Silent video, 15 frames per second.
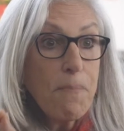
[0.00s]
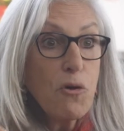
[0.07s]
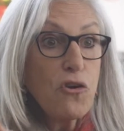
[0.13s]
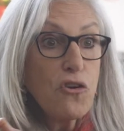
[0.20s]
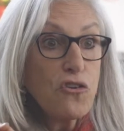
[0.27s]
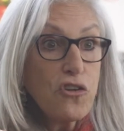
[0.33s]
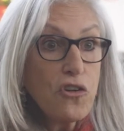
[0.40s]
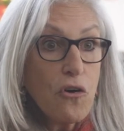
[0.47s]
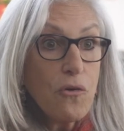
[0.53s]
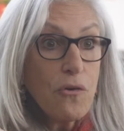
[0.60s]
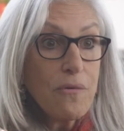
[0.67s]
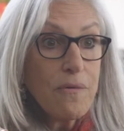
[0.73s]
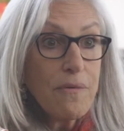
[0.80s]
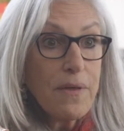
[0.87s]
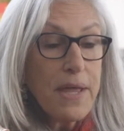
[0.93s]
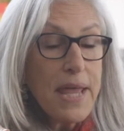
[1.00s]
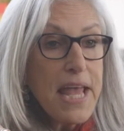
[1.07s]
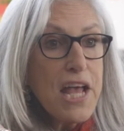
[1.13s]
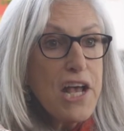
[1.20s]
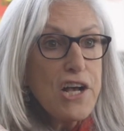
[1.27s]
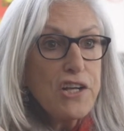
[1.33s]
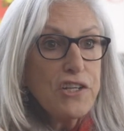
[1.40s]
Punto.
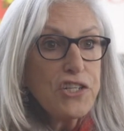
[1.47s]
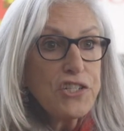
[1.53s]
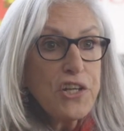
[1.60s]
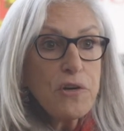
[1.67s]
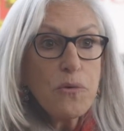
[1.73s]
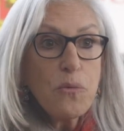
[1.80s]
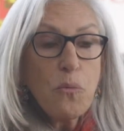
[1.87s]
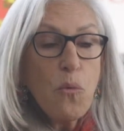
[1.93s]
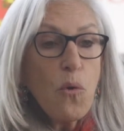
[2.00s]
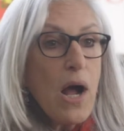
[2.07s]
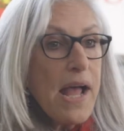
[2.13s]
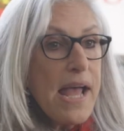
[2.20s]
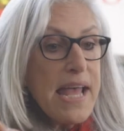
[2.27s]
So